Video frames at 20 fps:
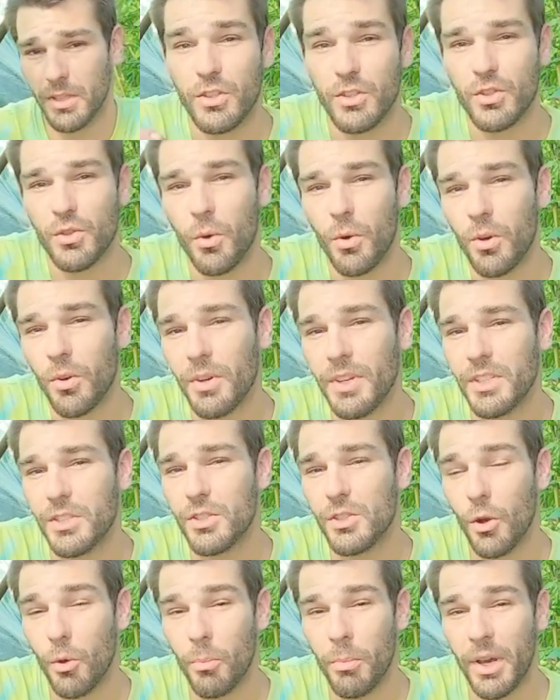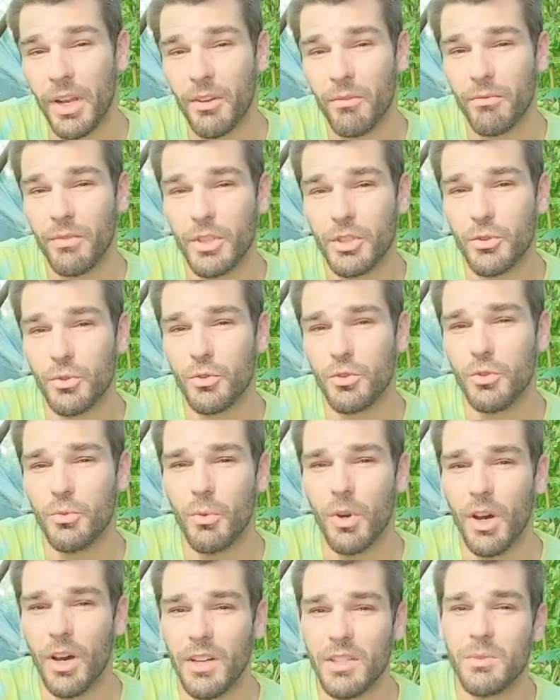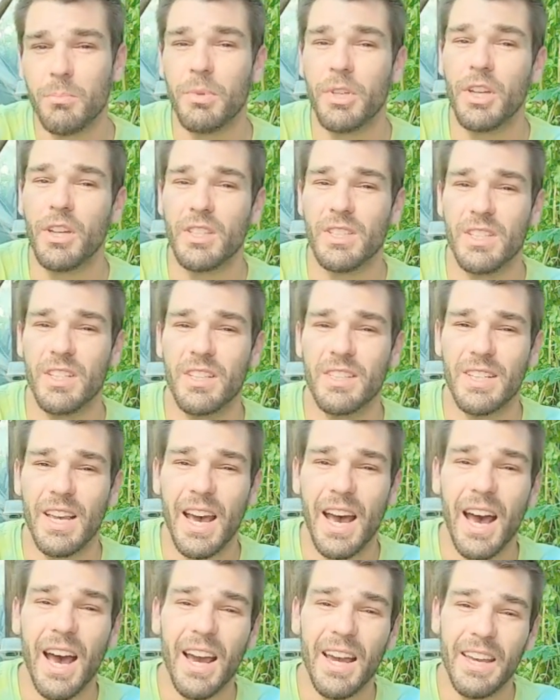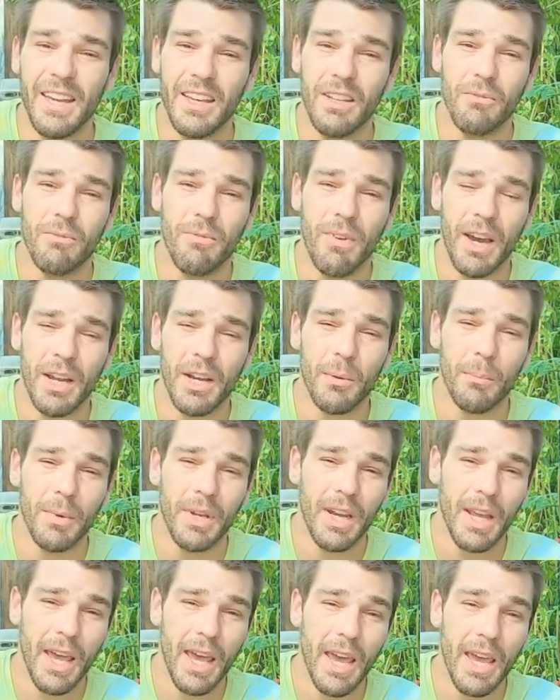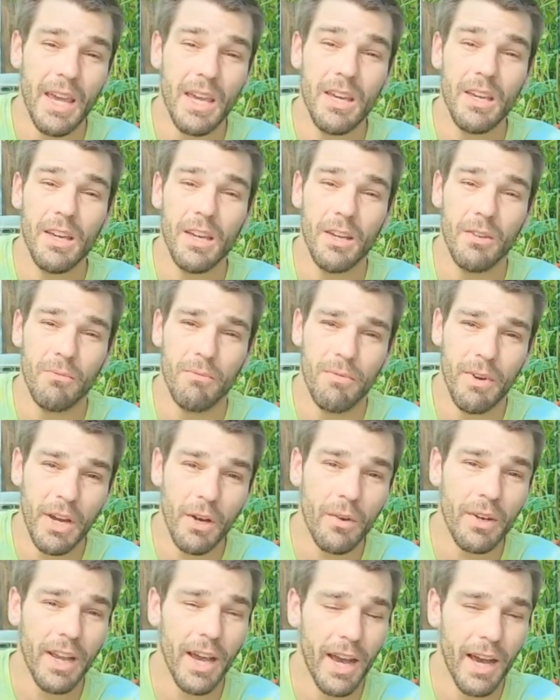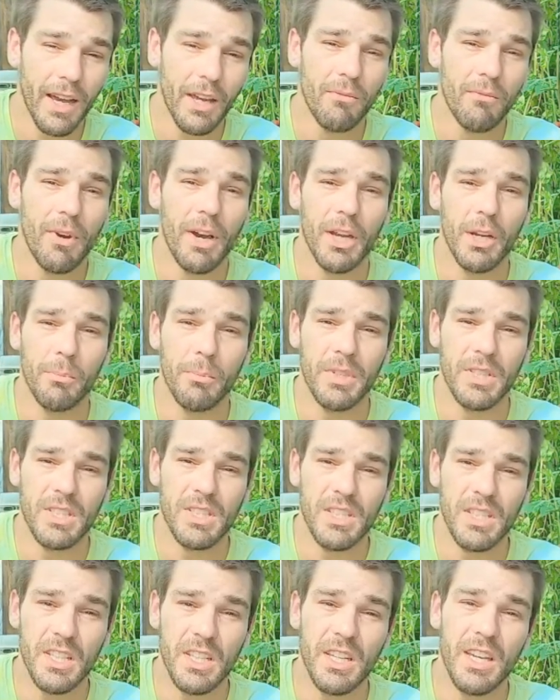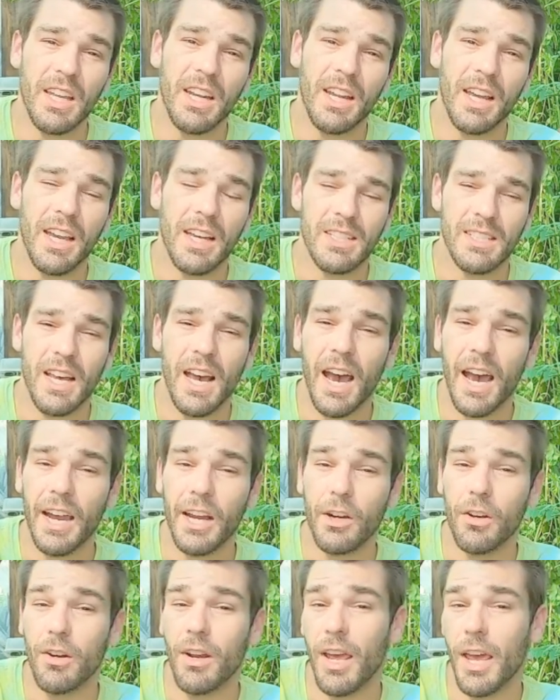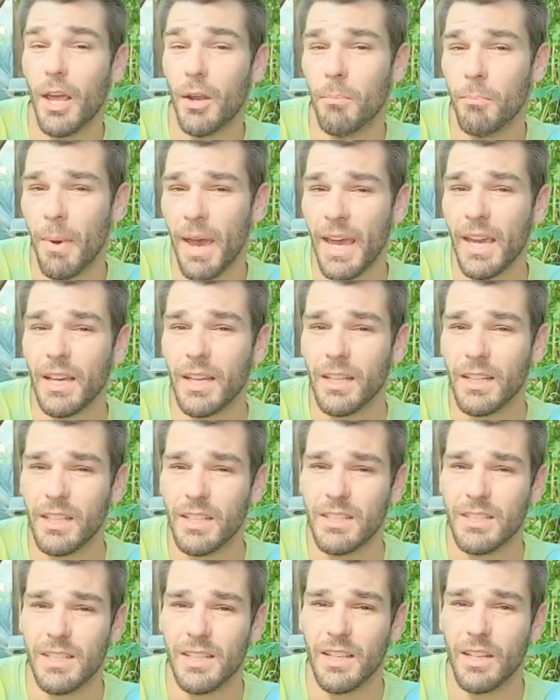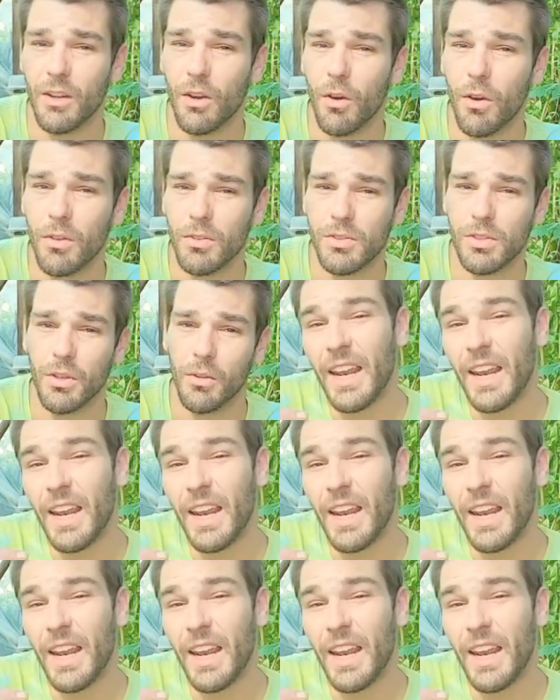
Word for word: And sorrel is so beneficial to us because it is high in vitamin A and very high in vitamin C and it has iron and manganese in it also.